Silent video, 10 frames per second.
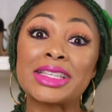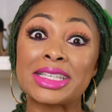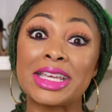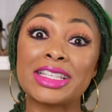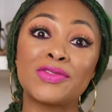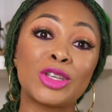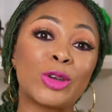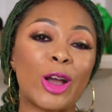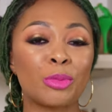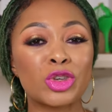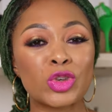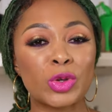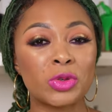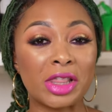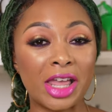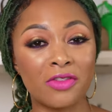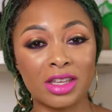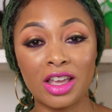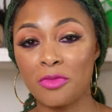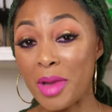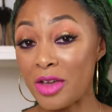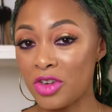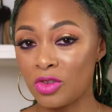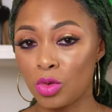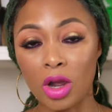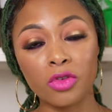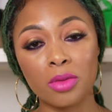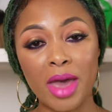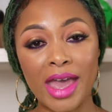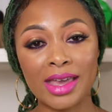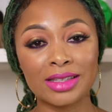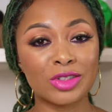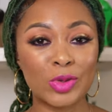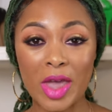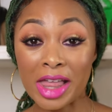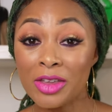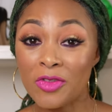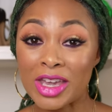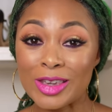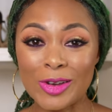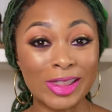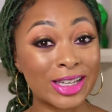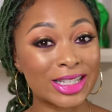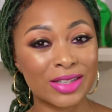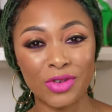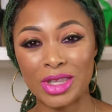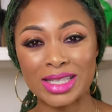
In today's video, I'll be showing you 11 of my favorite raffia bags to elevate your looks for the